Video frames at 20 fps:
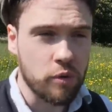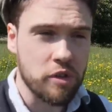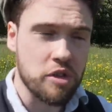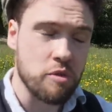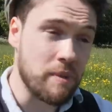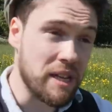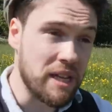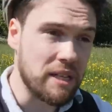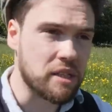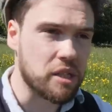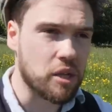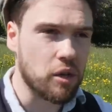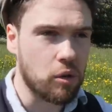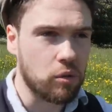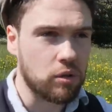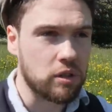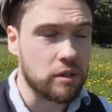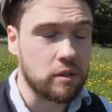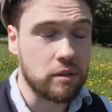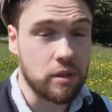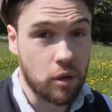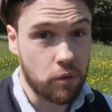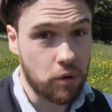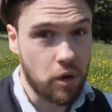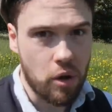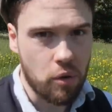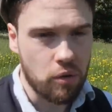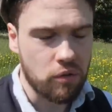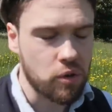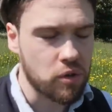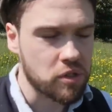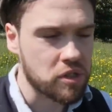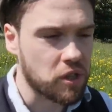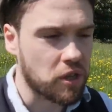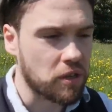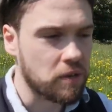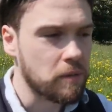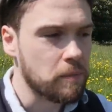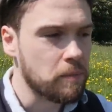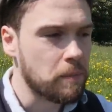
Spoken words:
which means gold. No, of course not.